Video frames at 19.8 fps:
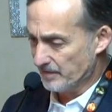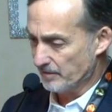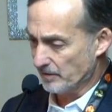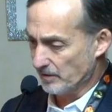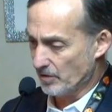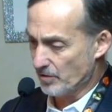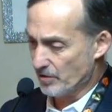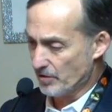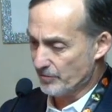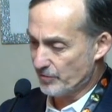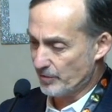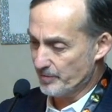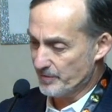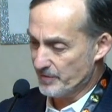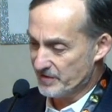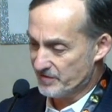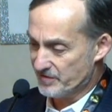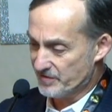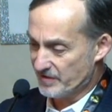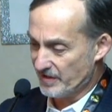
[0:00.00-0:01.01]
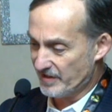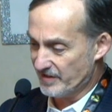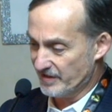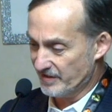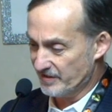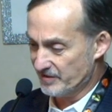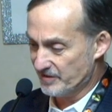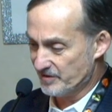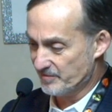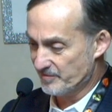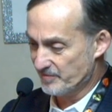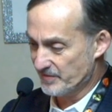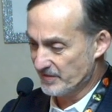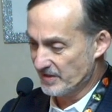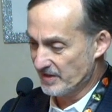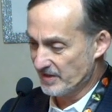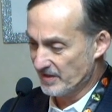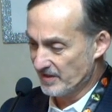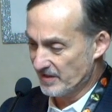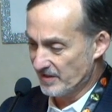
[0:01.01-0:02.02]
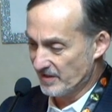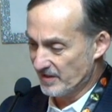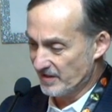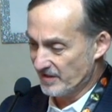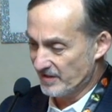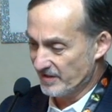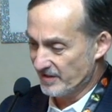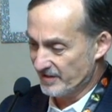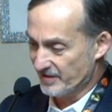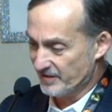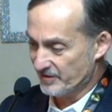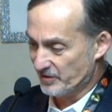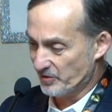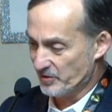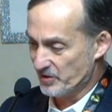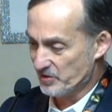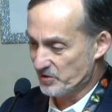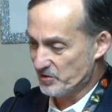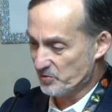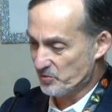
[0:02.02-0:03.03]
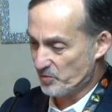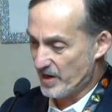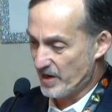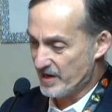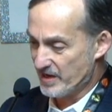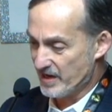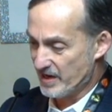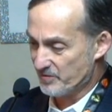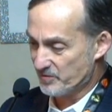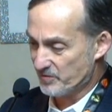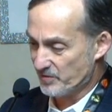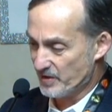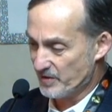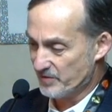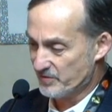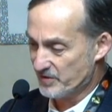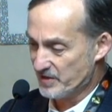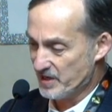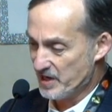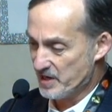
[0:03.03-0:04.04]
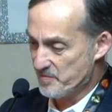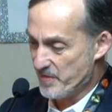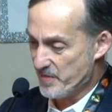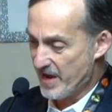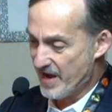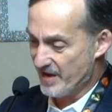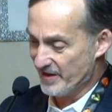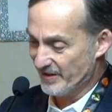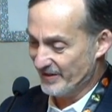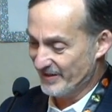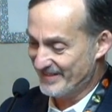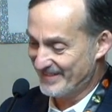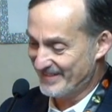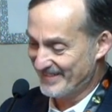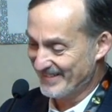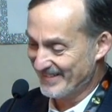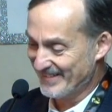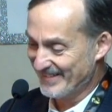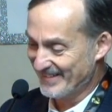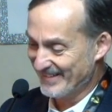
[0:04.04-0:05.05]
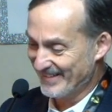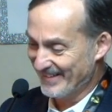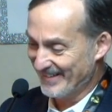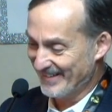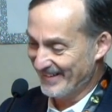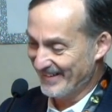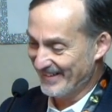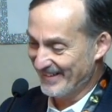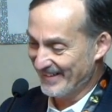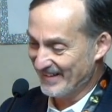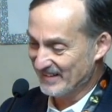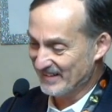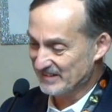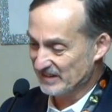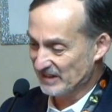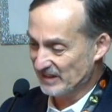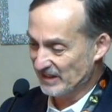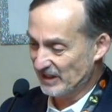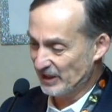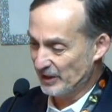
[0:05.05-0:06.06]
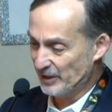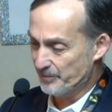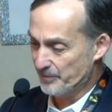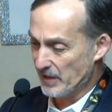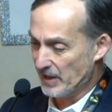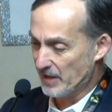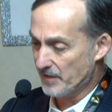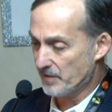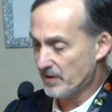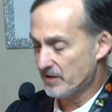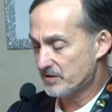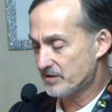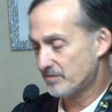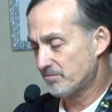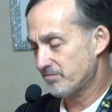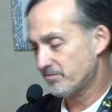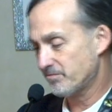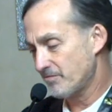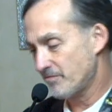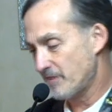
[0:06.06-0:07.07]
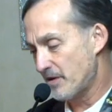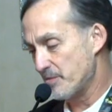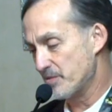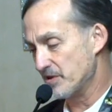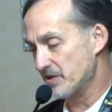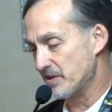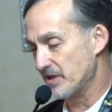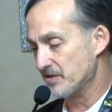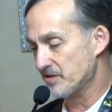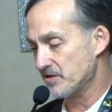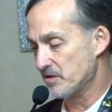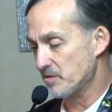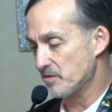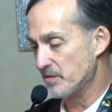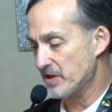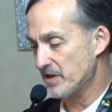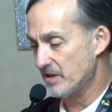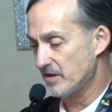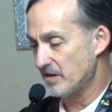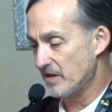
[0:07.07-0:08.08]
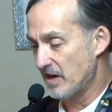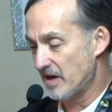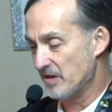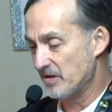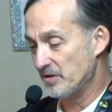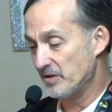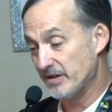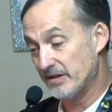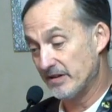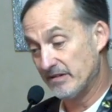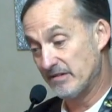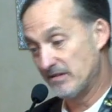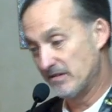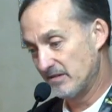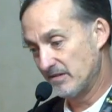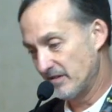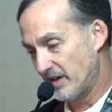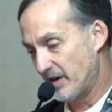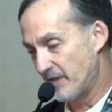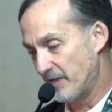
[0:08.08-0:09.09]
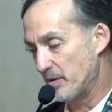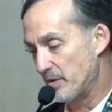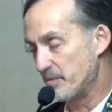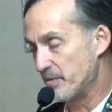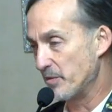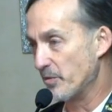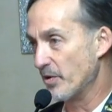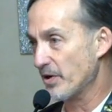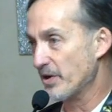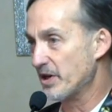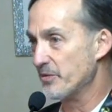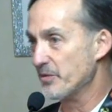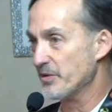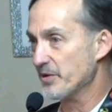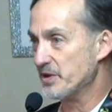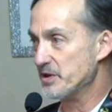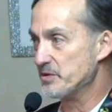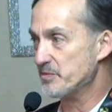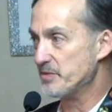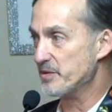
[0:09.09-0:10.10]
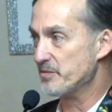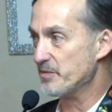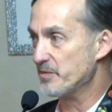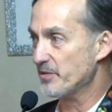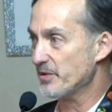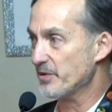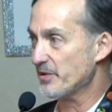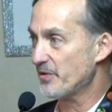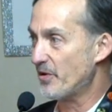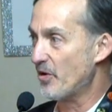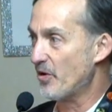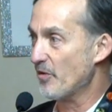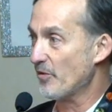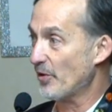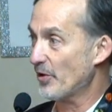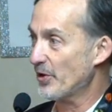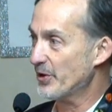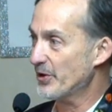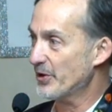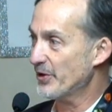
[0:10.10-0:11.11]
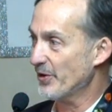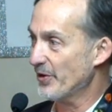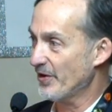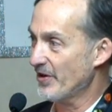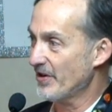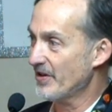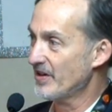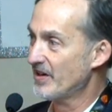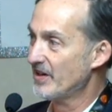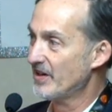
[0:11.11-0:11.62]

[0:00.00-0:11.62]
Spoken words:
learn from these studies. So this is right after FDA panel. And this represents to me, not only have I been working with these people with over a year,